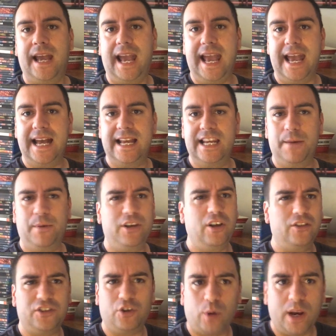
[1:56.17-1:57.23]
And but all
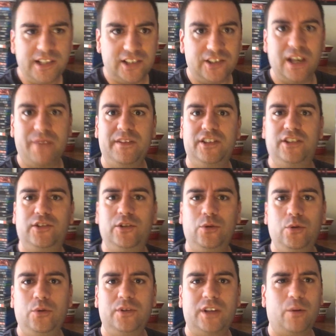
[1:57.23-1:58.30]
this crazy stuff
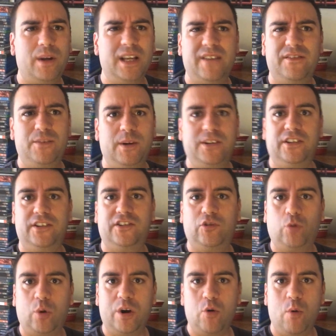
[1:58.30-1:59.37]
ensues. I don't want to give too much of the
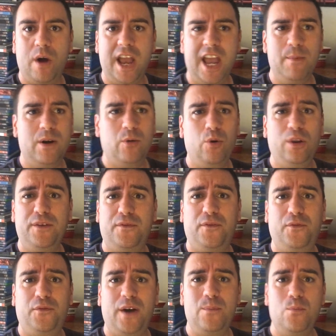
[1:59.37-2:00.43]
story away, but a really
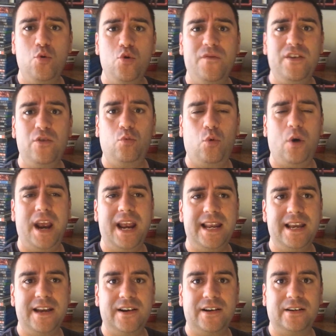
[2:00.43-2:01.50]
fun movie right
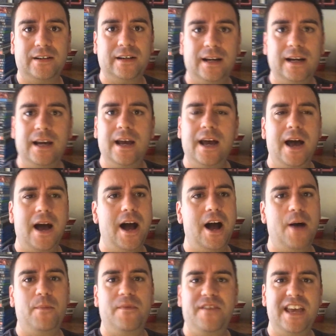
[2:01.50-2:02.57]
here,
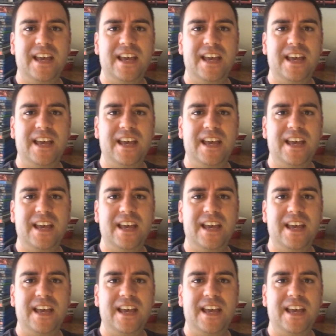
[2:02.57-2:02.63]
of